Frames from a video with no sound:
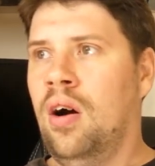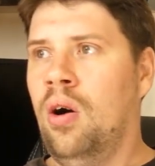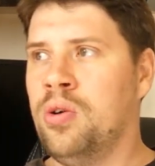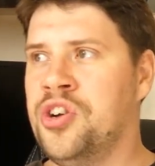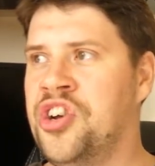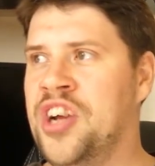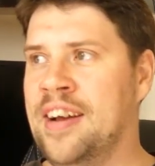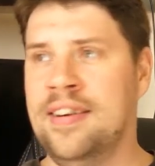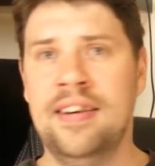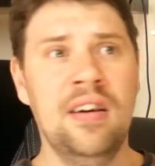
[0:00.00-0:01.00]
Oh
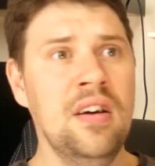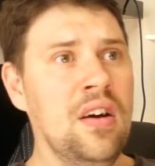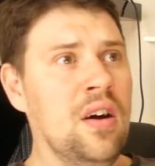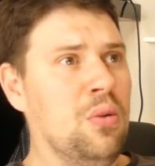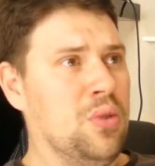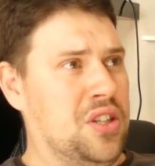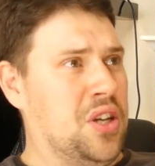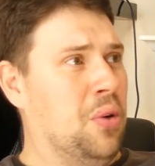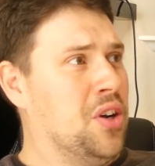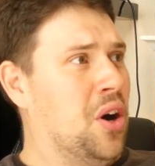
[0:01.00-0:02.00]
shit, what's
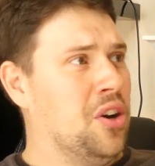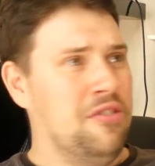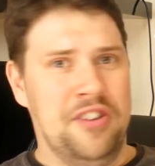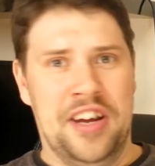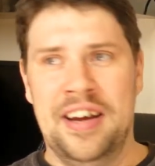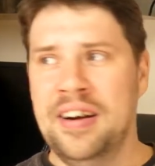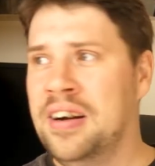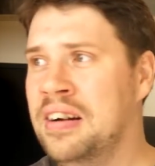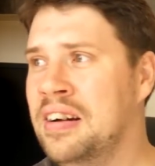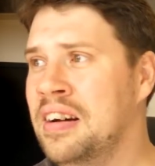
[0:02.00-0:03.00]
going on over here?
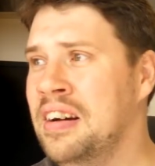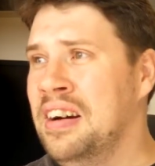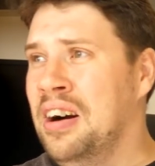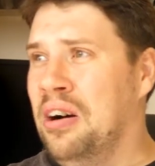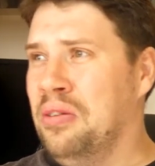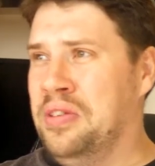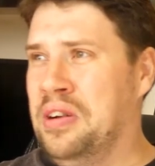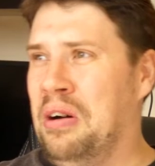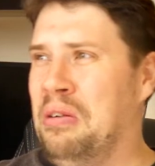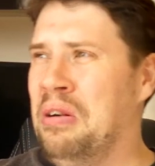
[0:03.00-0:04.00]
Oh
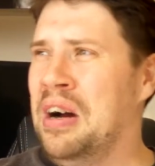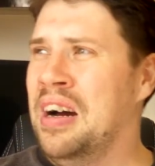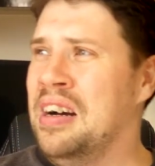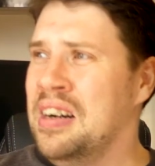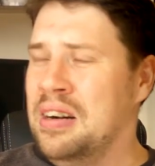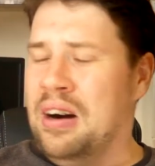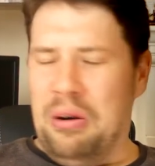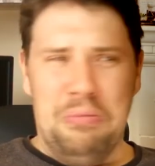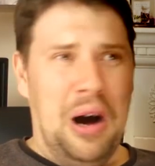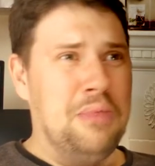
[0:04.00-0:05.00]
no,
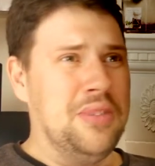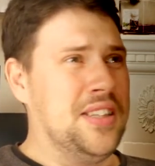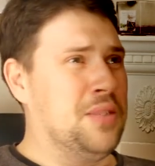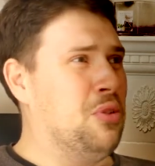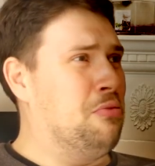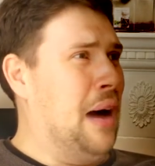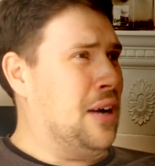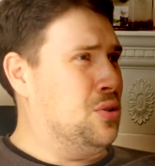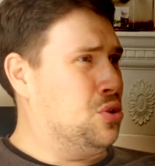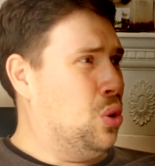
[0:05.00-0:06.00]
oh mom, let's move
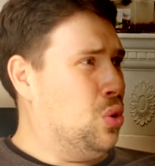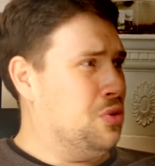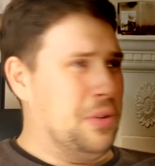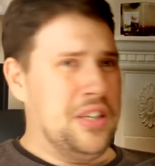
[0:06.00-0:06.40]
back to Salisbury,